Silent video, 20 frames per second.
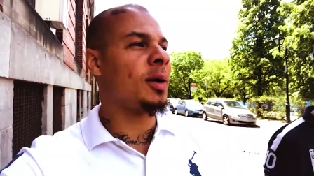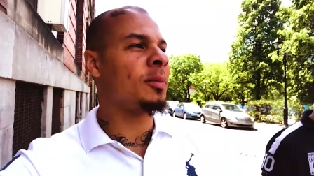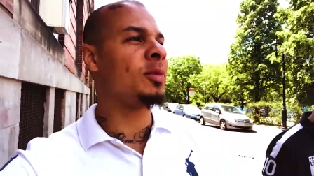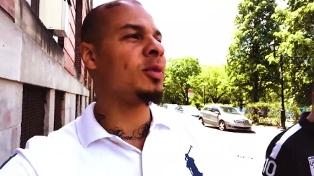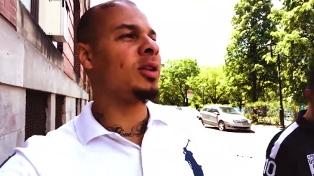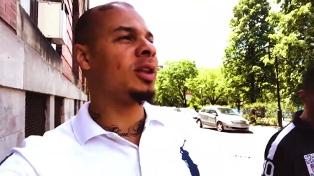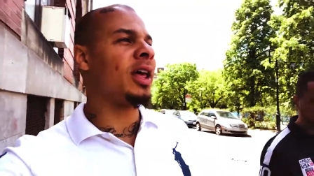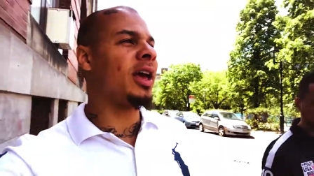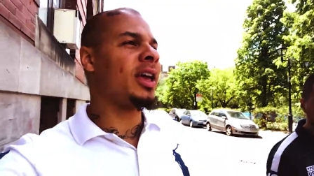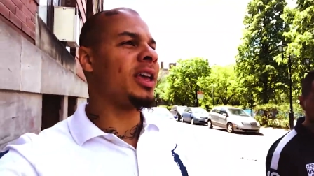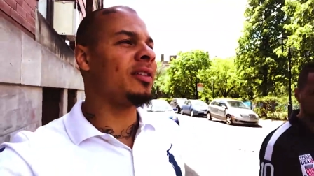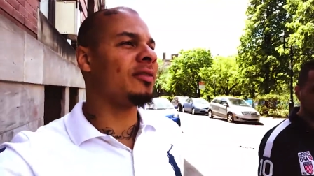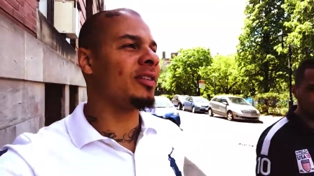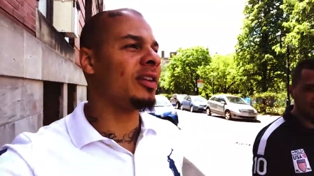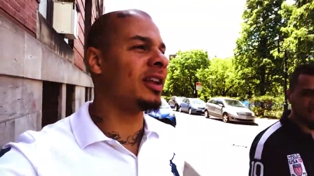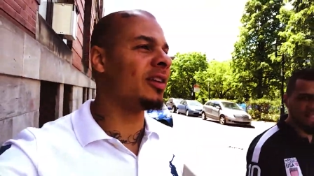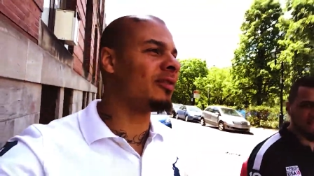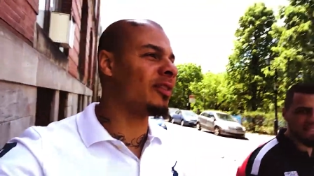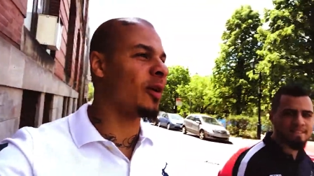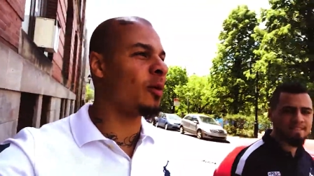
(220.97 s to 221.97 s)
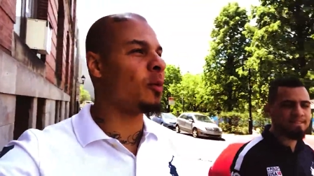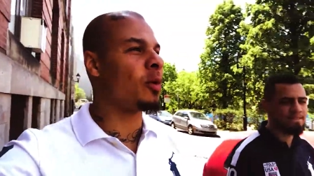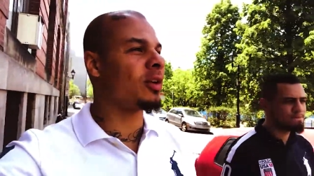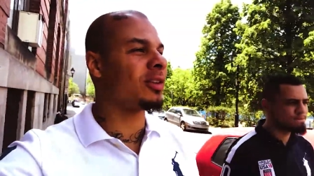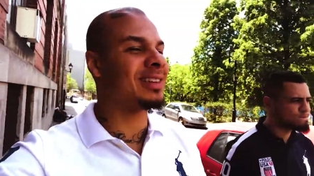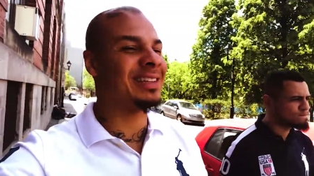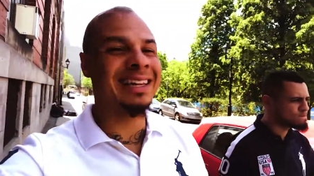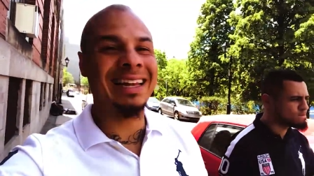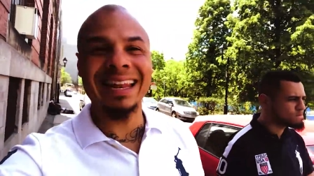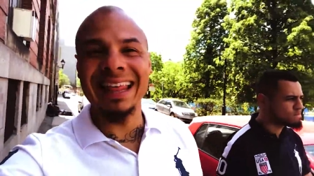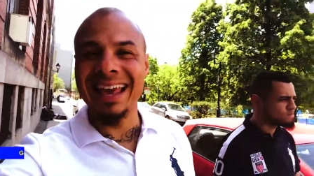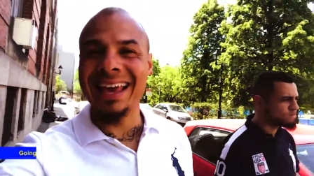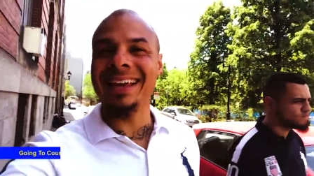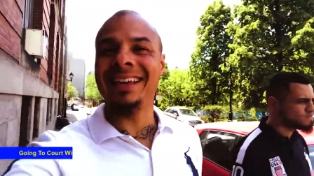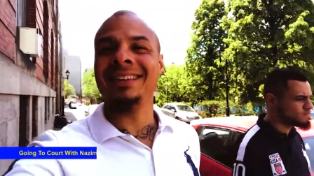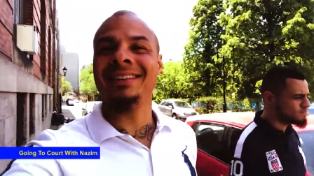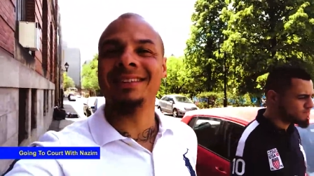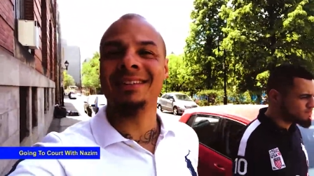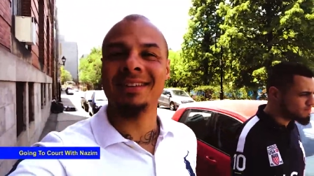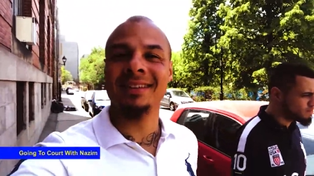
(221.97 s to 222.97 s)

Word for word: alhamdulillah, even if I was late,